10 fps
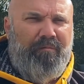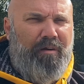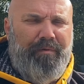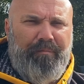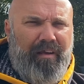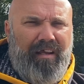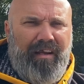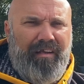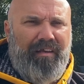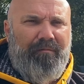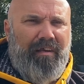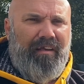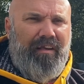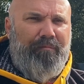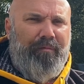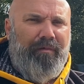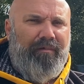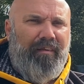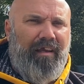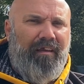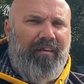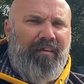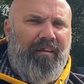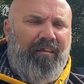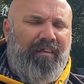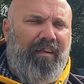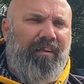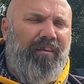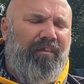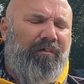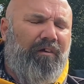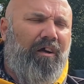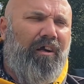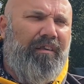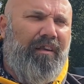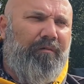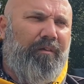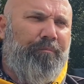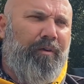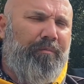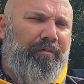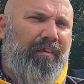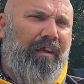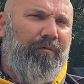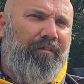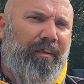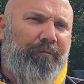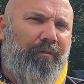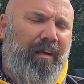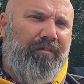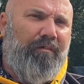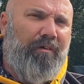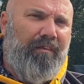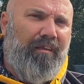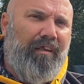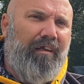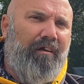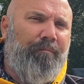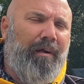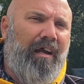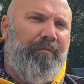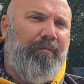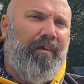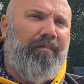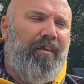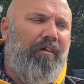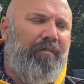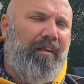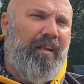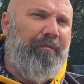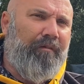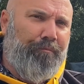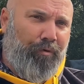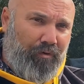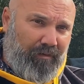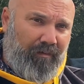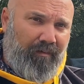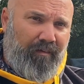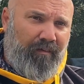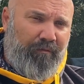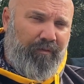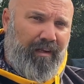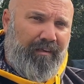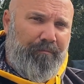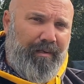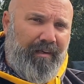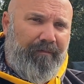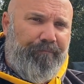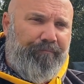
It might be about 18 members of that. So then the purpose of that was then for us to write the letter on behalf of ourselves and then have support through that committee.